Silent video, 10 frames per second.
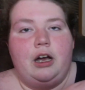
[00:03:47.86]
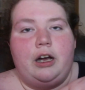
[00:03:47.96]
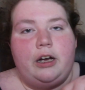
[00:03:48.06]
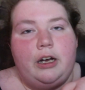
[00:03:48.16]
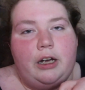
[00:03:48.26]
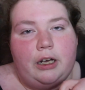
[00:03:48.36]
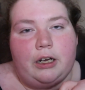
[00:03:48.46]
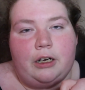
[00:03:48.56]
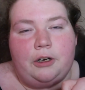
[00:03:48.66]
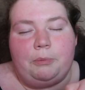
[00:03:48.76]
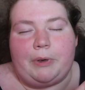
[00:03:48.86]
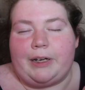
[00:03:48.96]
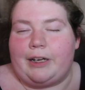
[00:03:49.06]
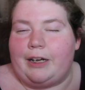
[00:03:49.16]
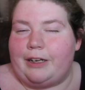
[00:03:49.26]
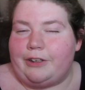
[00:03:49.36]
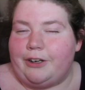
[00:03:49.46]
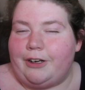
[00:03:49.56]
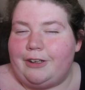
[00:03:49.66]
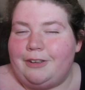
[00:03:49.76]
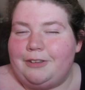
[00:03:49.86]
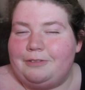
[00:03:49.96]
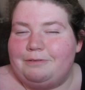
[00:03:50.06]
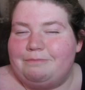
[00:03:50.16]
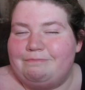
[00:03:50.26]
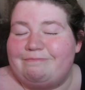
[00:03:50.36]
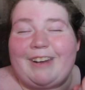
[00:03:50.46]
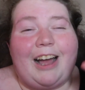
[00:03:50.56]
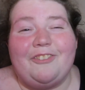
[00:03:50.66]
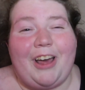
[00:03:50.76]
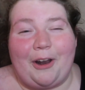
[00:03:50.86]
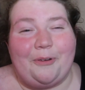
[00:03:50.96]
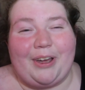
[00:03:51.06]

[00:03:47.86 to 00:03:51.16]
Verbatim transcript: Oh my God, y'all. I'm not